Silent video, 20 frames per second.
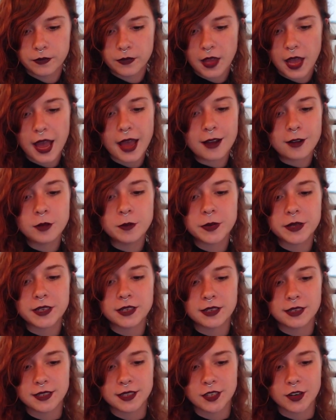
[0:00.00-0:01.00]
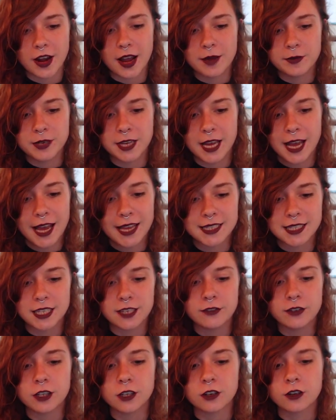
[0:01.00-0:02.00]
Albin described it as
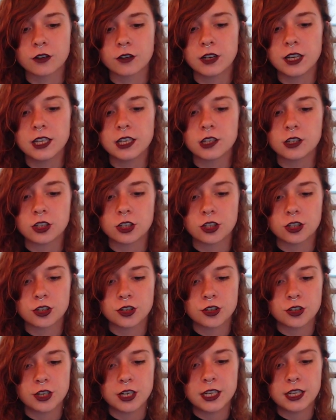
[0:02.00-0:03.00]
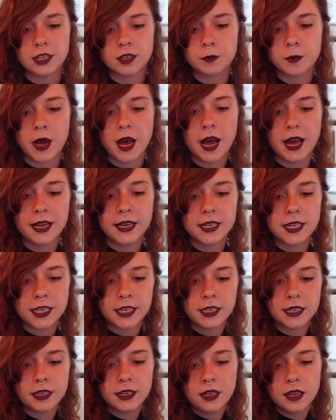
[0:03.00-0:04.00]
leaving a greenish streak behind
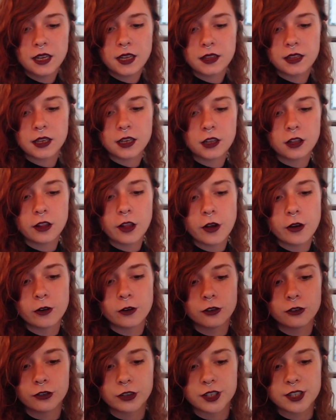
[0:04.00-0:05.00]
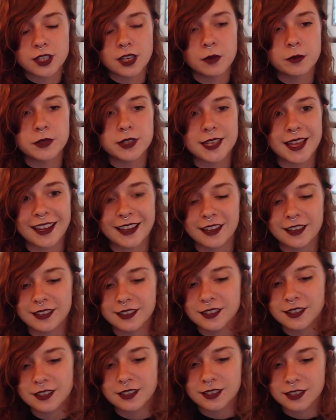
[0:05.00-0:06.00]
it that glowed for some
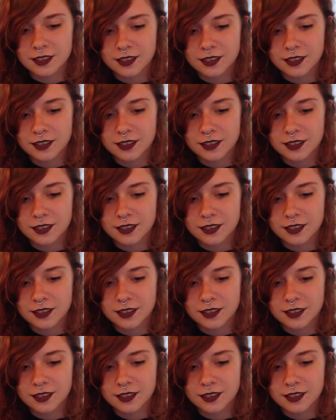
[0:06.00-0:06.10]
seconds.